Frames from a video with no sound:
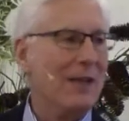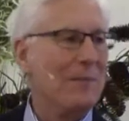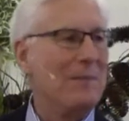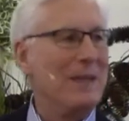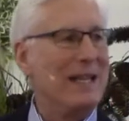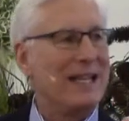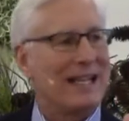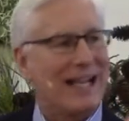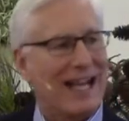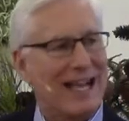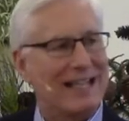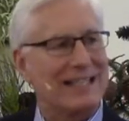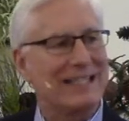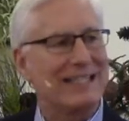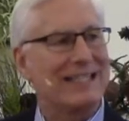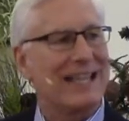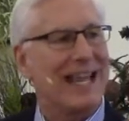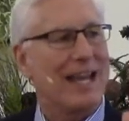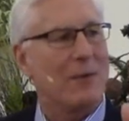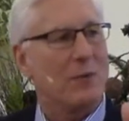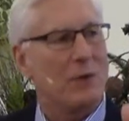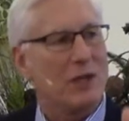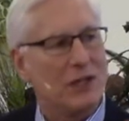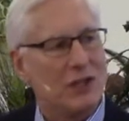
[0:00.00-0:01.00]
Because
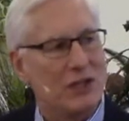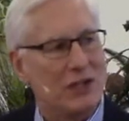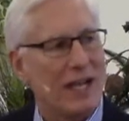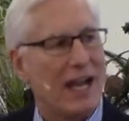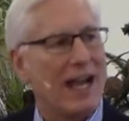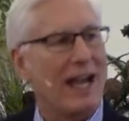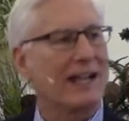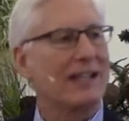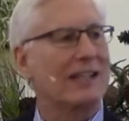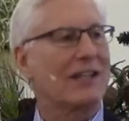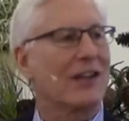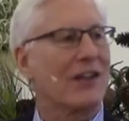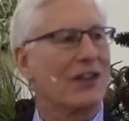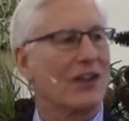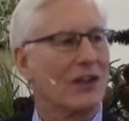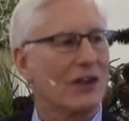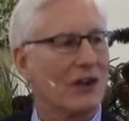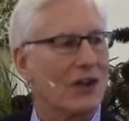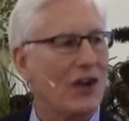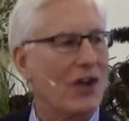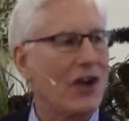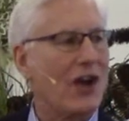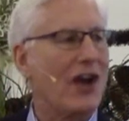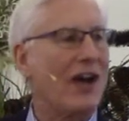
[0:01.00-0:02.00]
they reject the
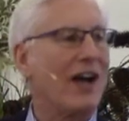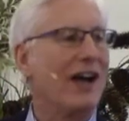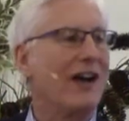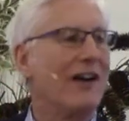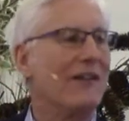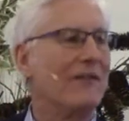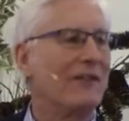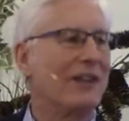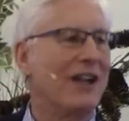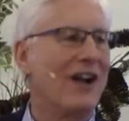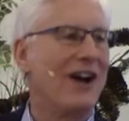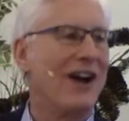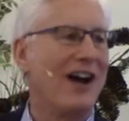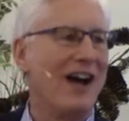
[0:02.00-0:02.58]
law of